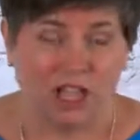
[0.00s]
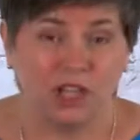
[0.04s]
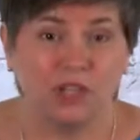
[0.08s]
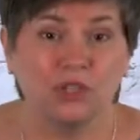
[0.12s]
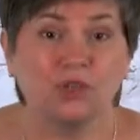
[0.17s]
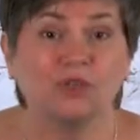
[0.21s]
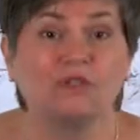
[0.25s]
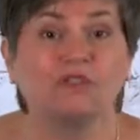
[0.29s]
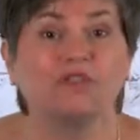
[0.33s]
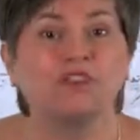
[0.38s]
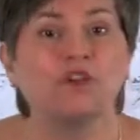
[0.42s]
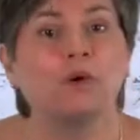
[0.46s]

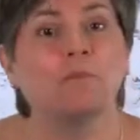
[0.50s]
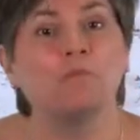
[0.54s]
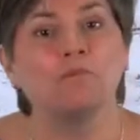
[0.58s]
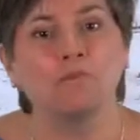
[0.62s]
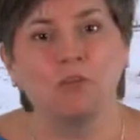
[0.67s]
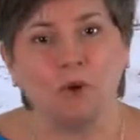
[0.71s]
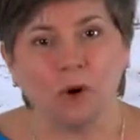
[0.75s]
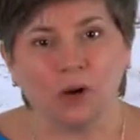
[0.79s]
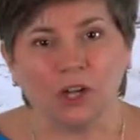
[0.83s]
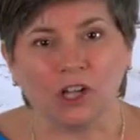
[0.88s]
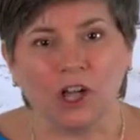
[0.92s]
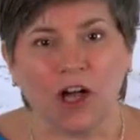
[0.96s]
You'll feel
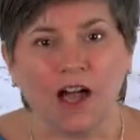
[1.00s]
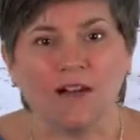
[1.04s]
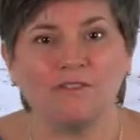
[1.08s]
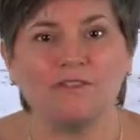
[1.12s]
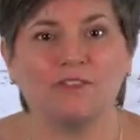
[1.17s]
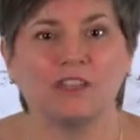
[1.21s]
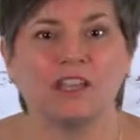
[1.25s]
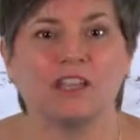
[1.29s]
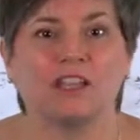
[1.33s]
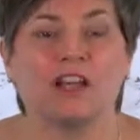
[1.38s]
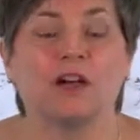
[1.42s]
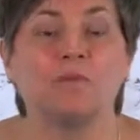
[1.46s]
more
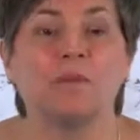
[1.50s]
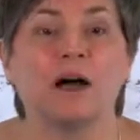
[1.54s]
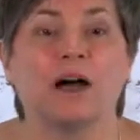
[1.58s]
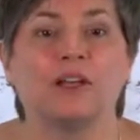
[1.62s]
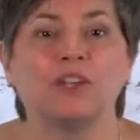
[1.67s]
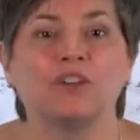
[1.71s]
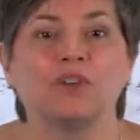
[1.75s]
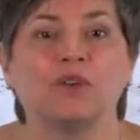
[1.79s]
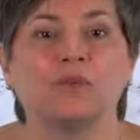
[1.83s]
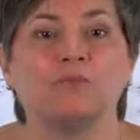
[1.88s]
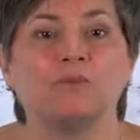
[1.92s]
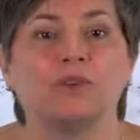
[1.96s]
confident
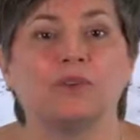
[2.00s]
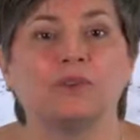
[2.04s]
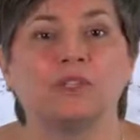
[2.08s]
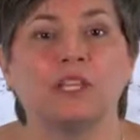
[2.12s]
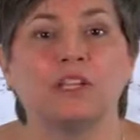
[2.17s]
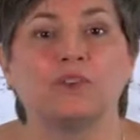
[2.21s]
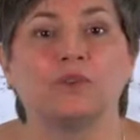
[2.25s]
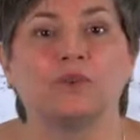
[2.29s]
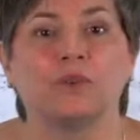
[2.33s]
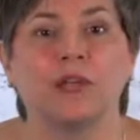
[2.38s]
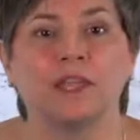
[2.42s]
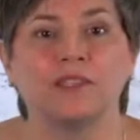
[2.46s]
about your
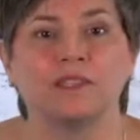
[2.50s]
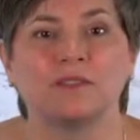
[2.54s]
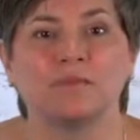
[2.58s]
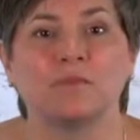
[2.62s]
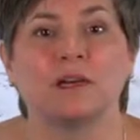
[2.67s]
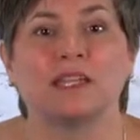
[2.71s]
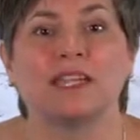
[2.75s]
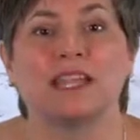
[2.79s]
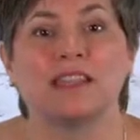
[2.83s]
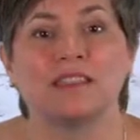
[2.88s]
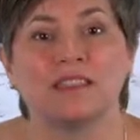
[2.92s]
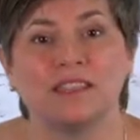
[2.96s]
ability to raise
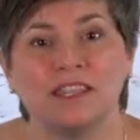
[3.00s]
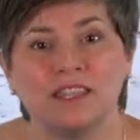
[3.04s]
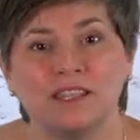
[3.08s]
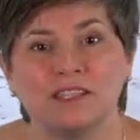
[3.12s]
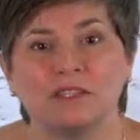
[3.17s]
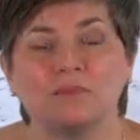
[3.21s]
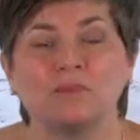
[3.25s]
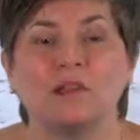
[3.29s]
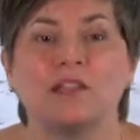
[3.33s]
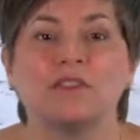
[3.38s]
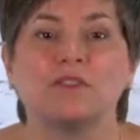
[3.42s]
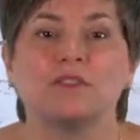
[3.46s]
money
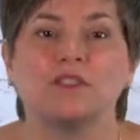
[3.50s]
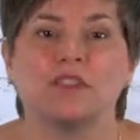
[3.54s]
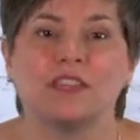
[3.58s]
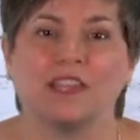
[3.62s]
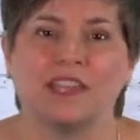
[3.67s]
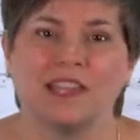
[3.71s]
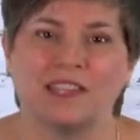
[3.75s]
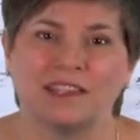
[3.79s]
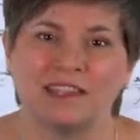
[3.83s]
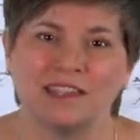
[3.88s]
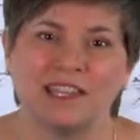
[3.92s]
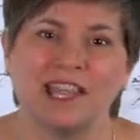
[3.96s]
this month
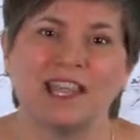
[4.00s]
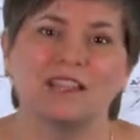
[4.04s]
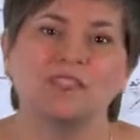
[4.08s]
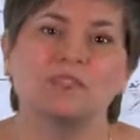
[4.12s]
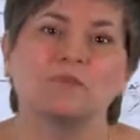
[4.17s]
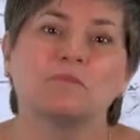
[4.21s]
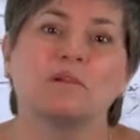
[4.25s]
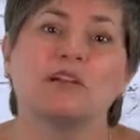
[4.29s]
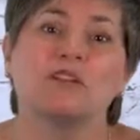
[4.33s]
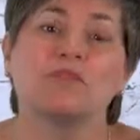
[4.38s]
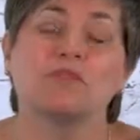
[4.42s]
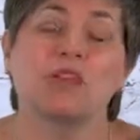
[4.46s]
and
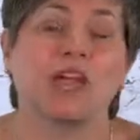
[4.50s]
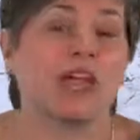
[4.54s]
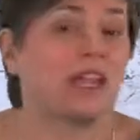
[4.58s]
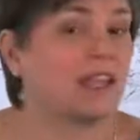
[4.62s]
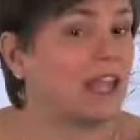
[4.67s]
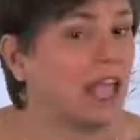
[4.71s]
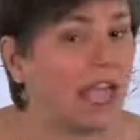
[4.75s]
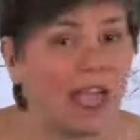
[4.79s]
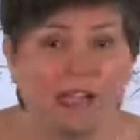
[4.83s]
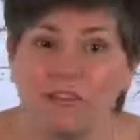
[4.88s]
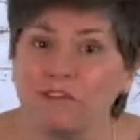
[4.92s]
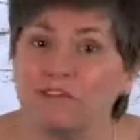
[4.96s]
next month and
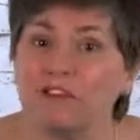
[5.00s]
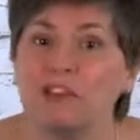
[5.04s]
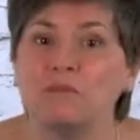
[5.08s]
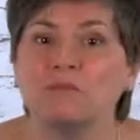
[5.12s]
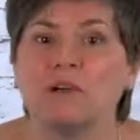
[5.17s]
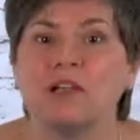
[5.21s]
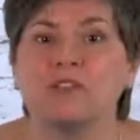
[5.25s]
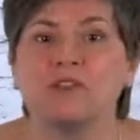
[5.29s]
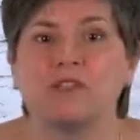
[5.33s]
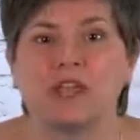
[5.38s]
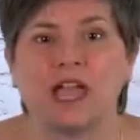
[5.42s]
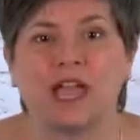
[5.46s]
every
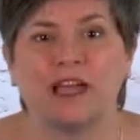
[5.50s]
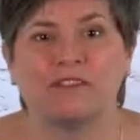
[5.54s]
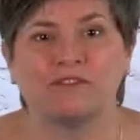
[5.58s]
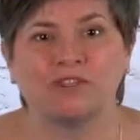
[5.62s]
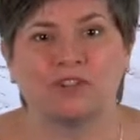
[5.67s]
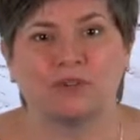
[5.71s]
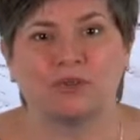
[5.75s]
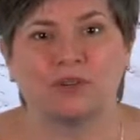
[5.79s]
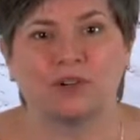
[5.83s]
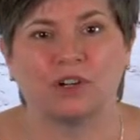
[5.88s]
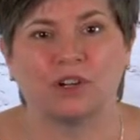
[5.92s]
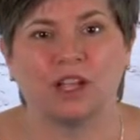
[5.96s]
month
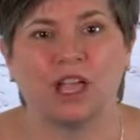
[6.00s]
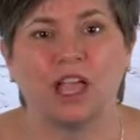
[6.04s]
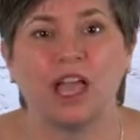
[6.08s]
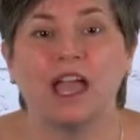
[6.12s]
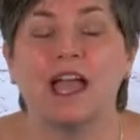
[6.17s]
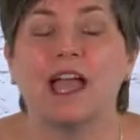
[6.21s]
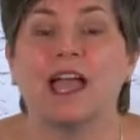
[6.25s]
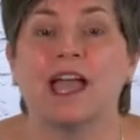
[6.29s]
afterward.